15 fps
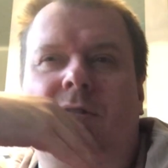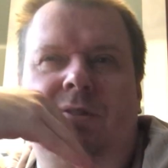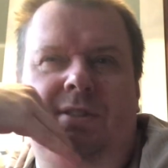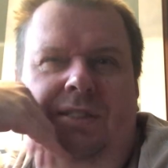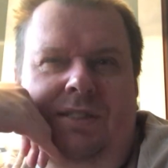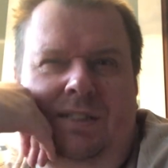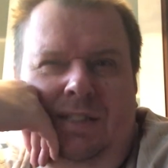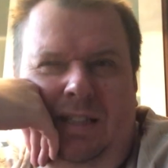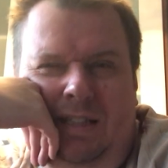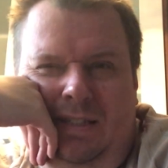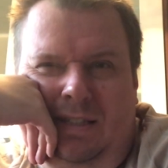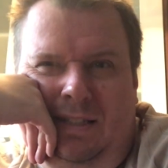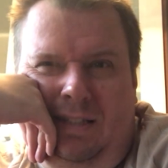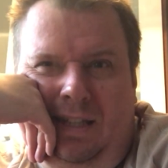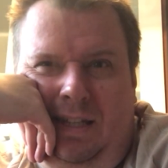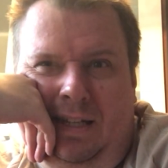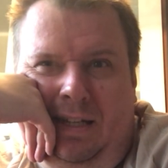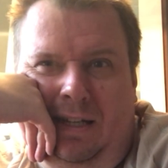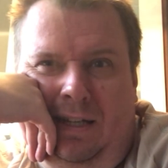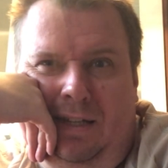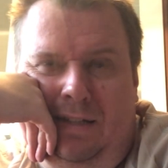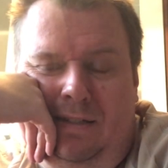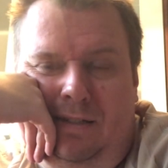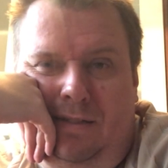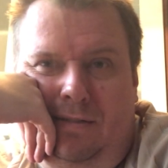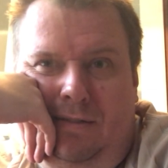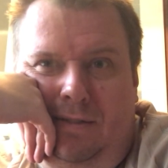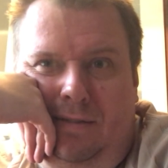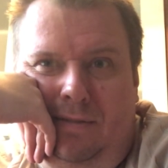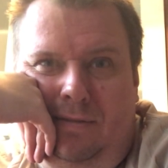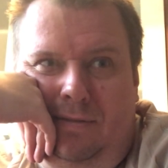6 CDs to it.